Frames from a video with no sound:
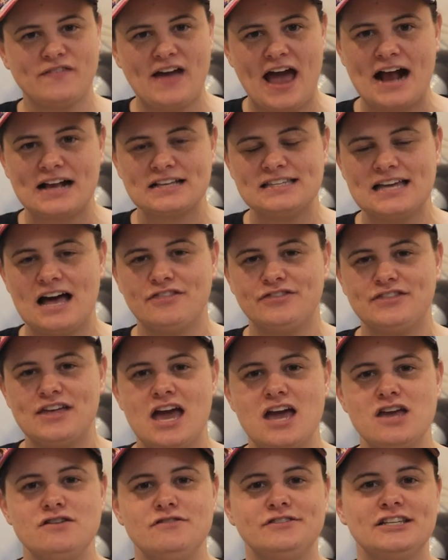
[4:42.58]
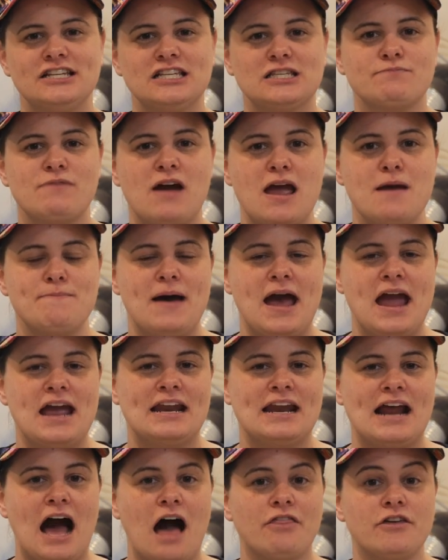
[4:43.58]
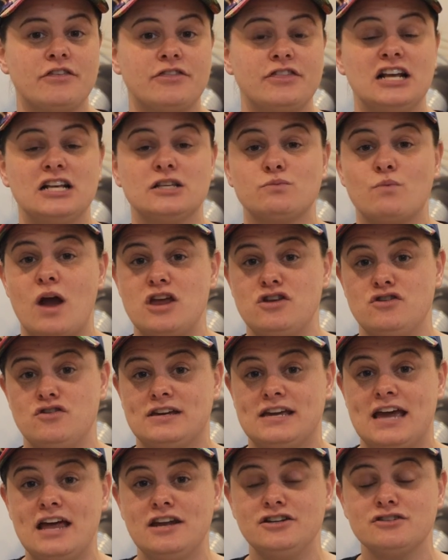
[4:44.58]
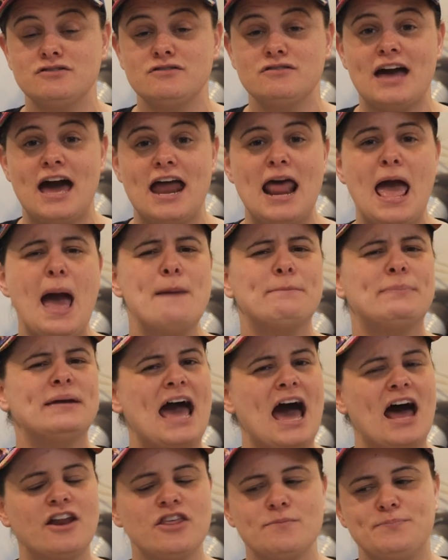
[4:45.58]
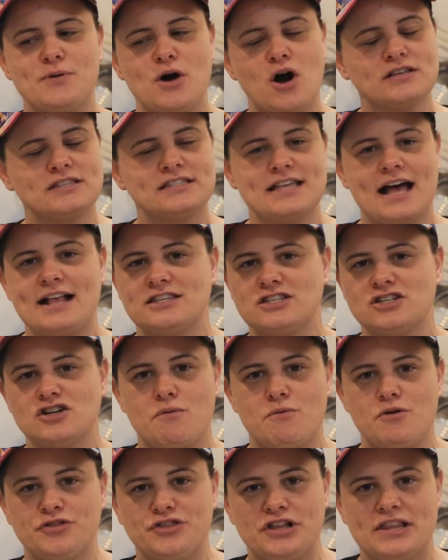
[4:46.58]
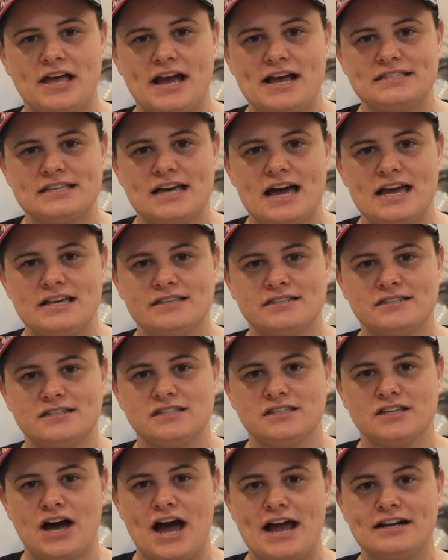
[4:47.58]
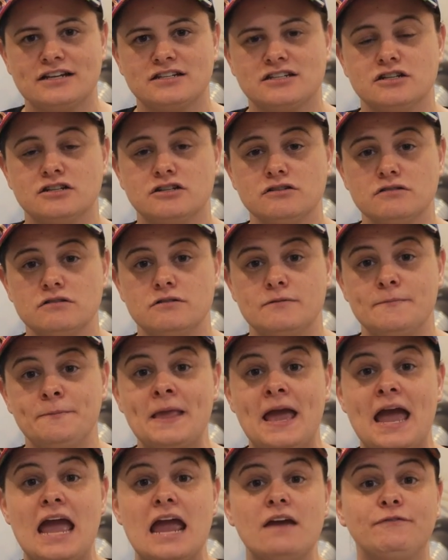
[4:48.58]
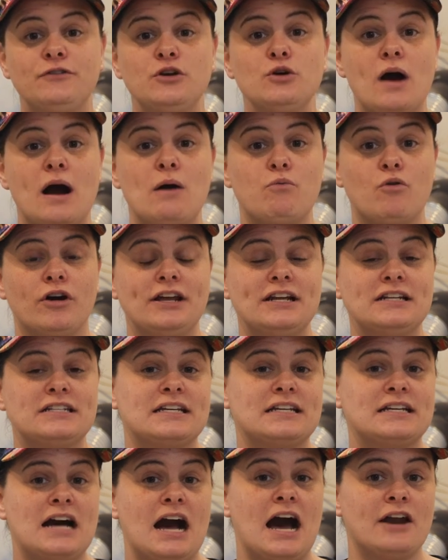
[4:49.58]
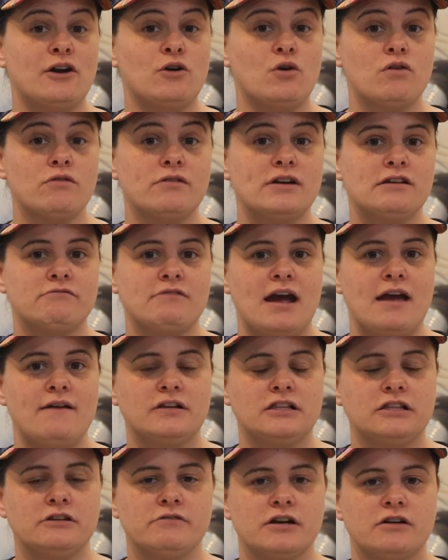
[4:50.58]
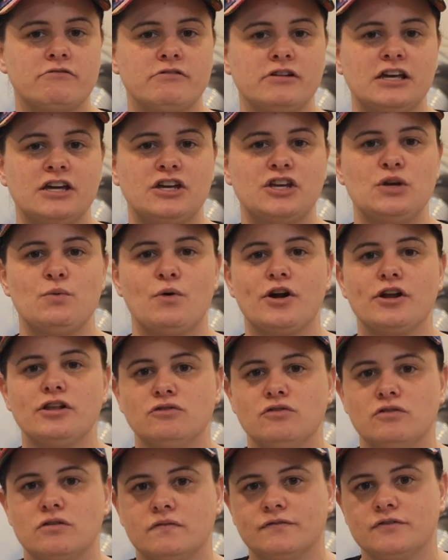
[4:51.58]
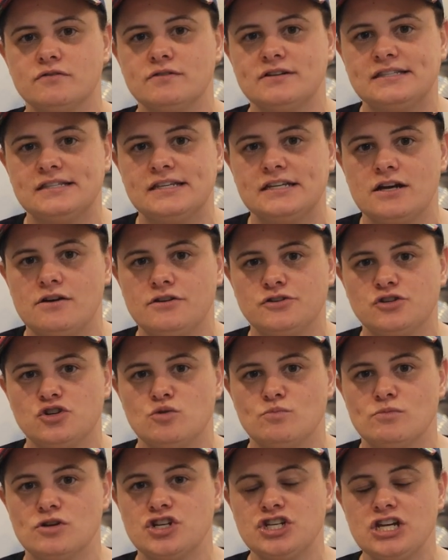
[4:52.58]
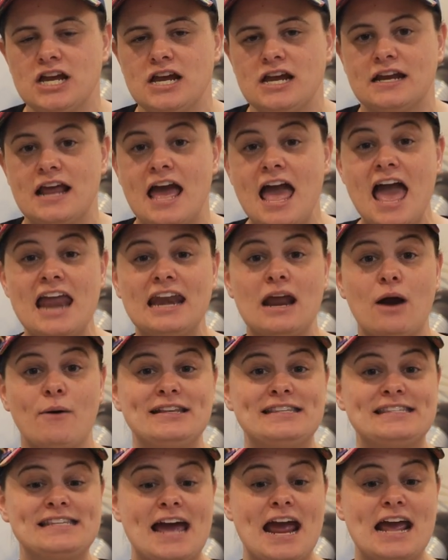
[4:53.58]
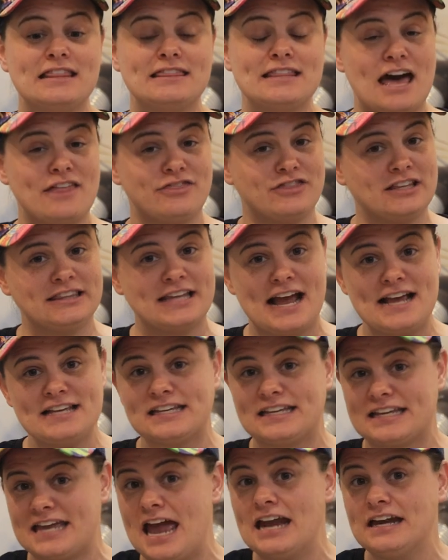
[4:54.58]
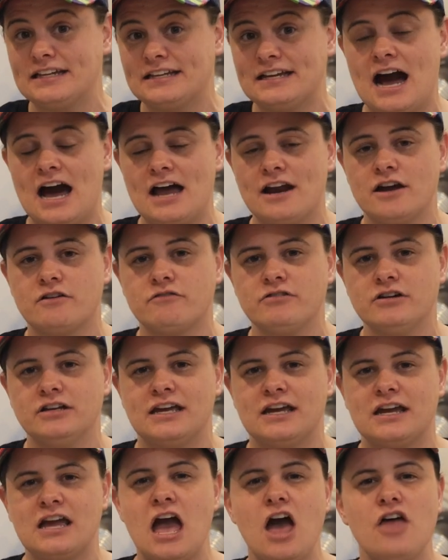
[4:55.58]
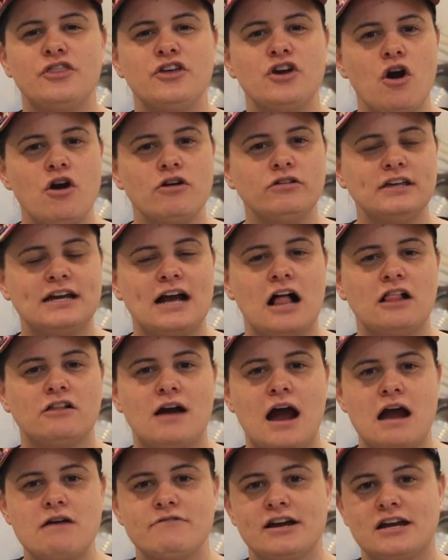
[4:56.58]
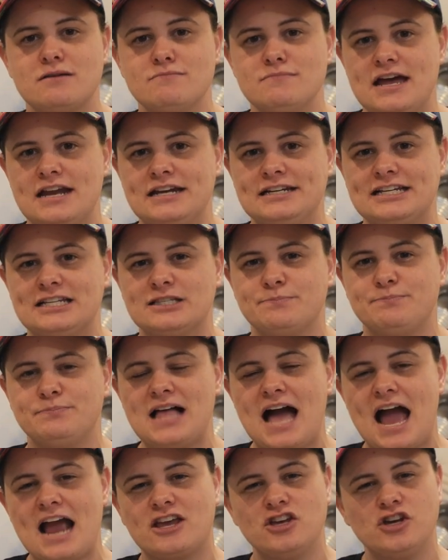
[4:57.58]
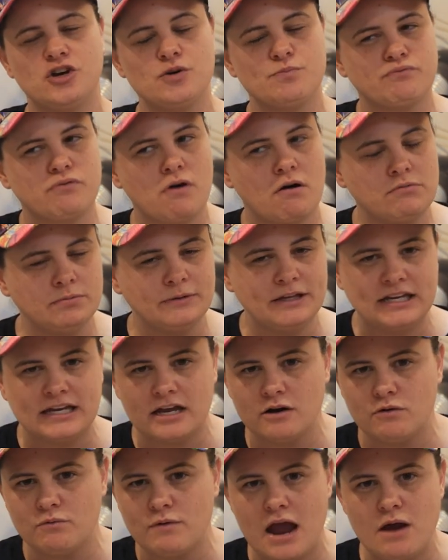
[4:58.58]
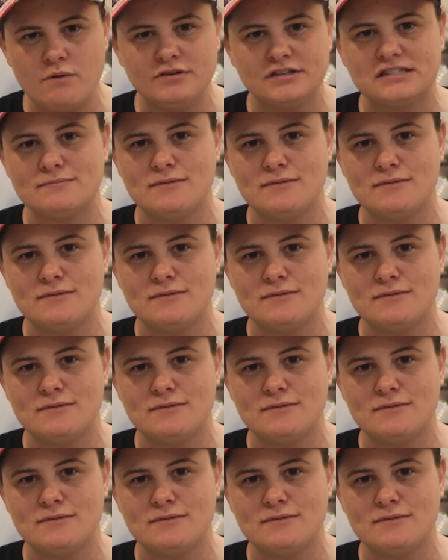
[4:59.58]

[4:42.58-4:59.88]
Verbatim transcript: of hacks out there using spray paint and other things where you can do that. but out of the box, that's not what the laser is designed to do. If you are wanting to cut or engrave clear acrylic, you want to look for a CO2 machine. Now, in saying that, the laser can cut acrylic. The only color I recommend is black. You could probably get away with